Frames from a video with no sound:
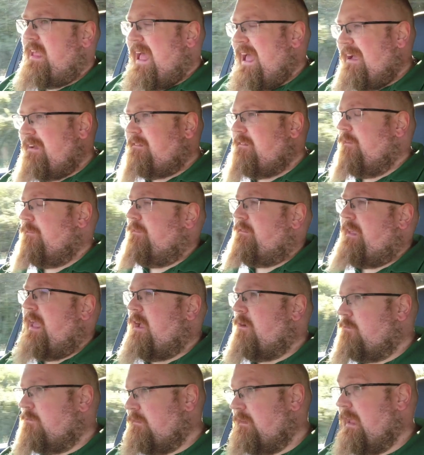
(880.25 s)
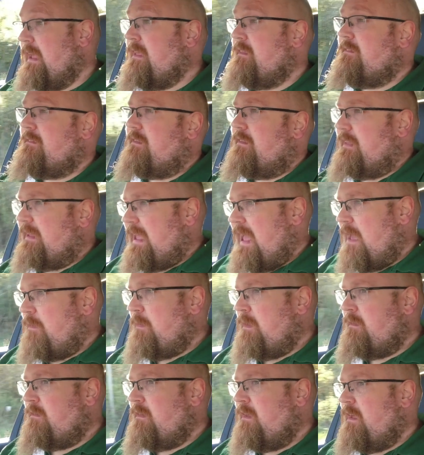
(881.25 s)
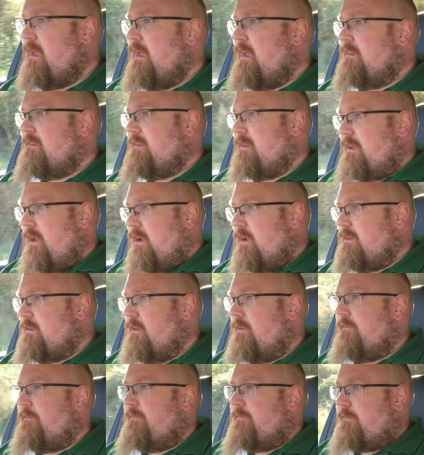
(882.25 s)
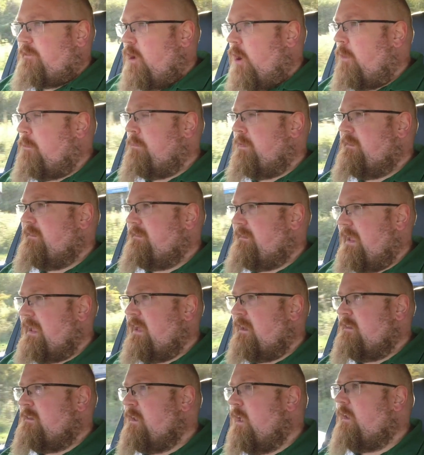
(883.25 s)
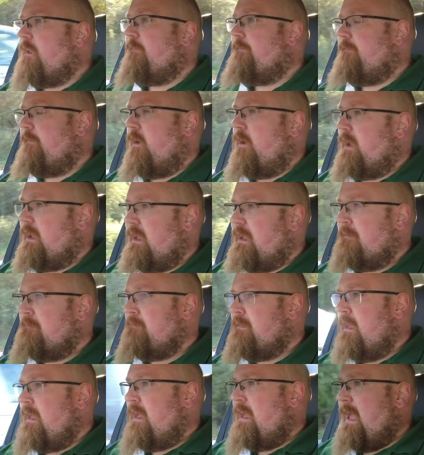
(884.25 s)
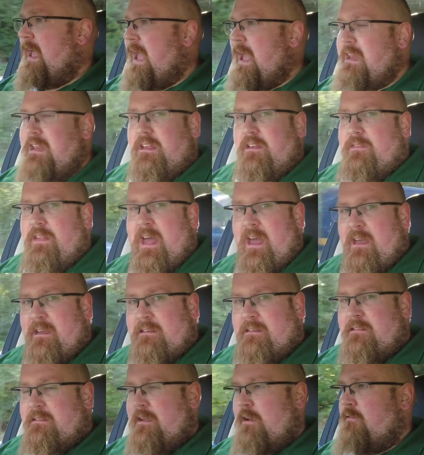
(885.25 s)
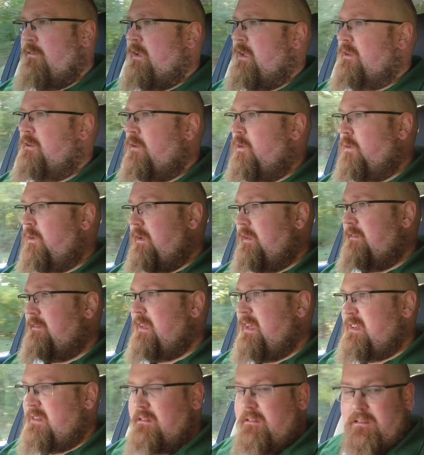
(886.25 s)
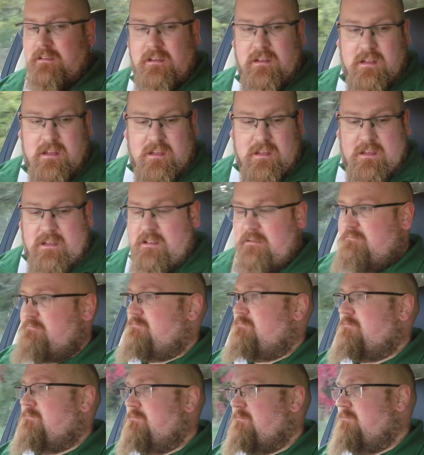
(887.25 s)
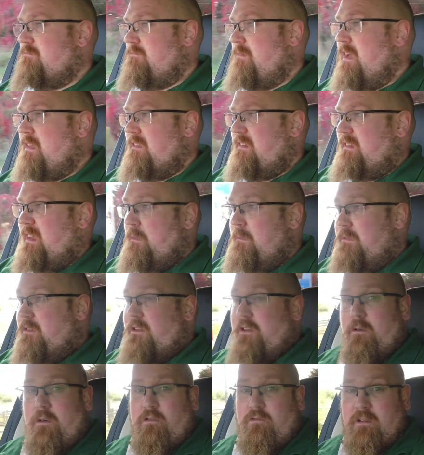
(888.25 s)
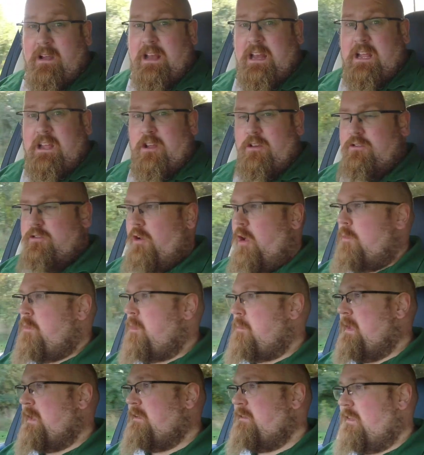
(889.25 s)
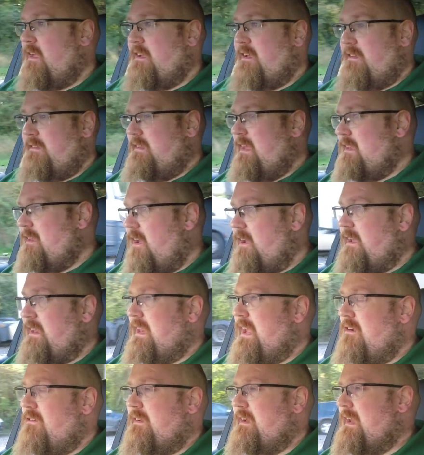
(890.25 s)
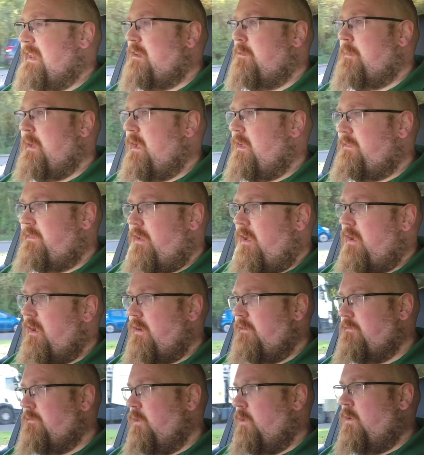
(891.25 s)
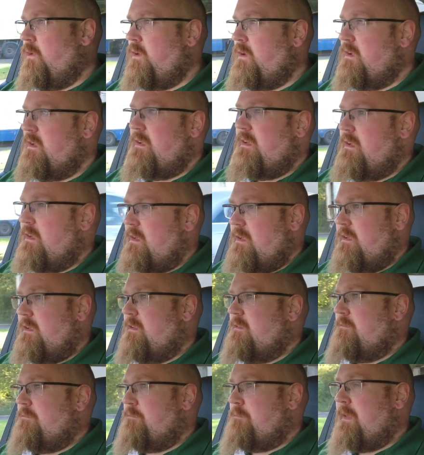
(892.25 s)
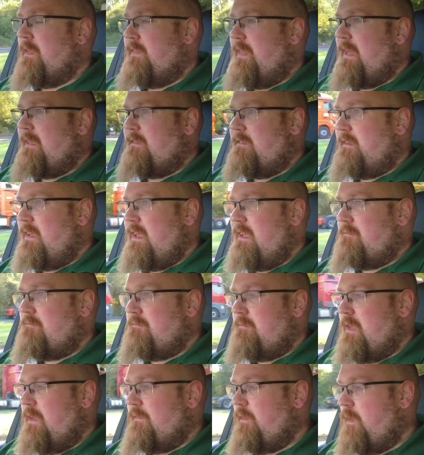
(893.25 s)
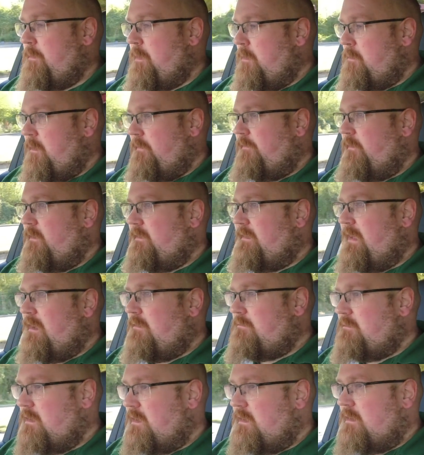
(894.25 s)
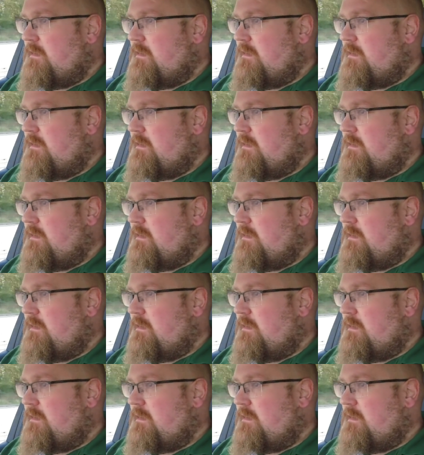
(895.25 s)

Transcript: active sound into the cabin to kind of compensate and nullify any of that exterior noise. And well, it seems to do a really good job. I mean, like I said, I can hear a little bit of tyre roar, But that's it. If I put my foot down,